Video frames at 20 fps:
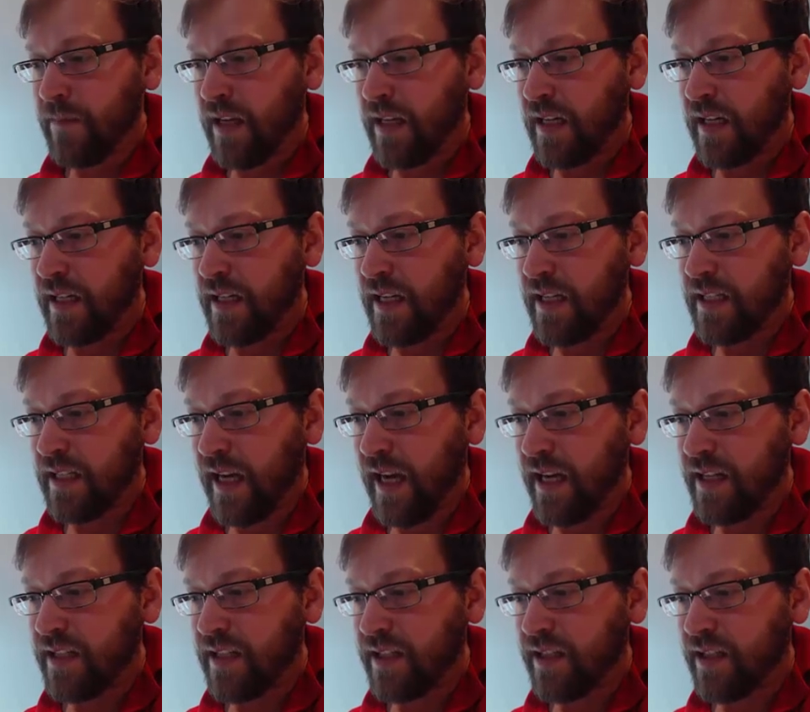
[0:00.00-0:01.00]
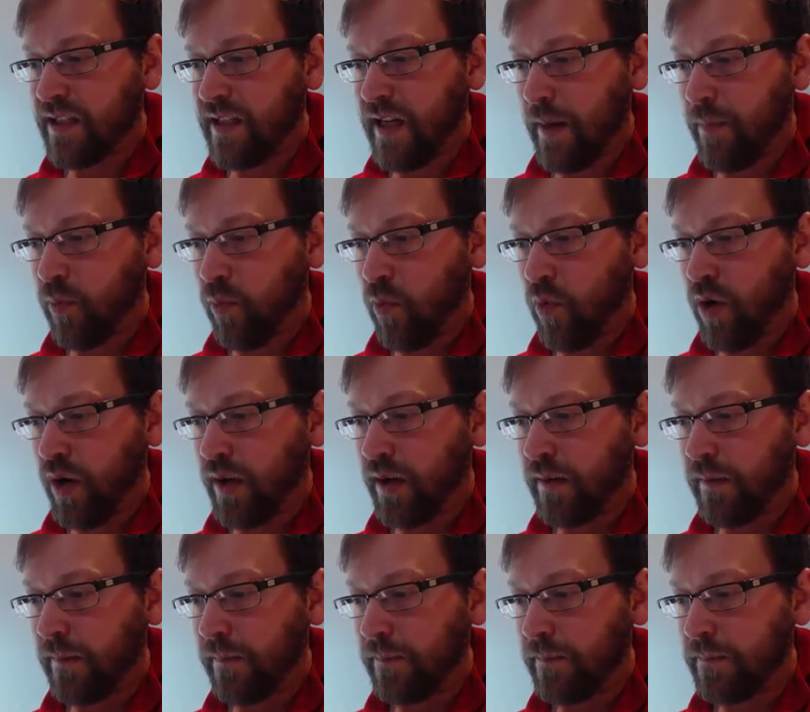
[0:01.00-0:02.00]
And in this case, it's step
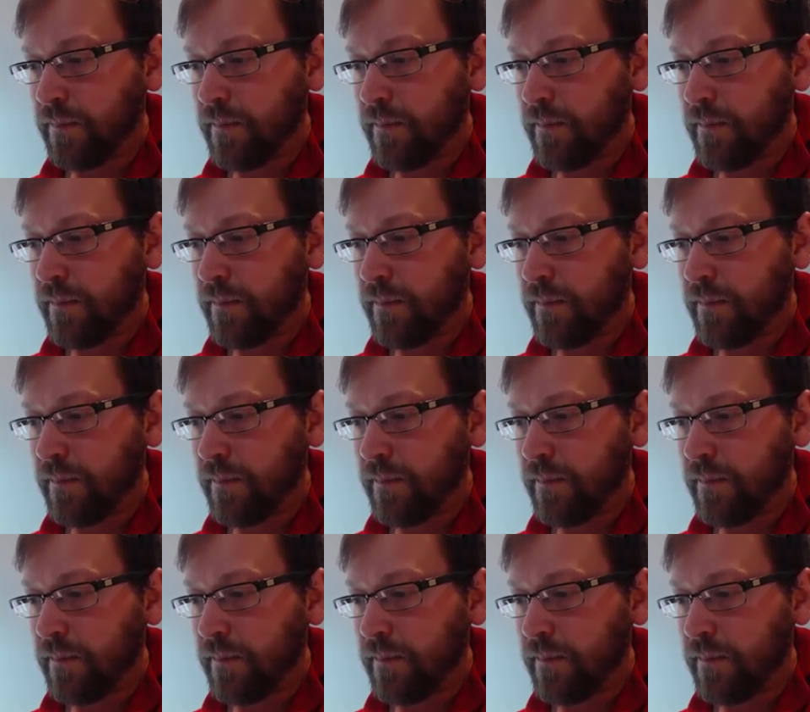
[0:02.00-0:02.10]
one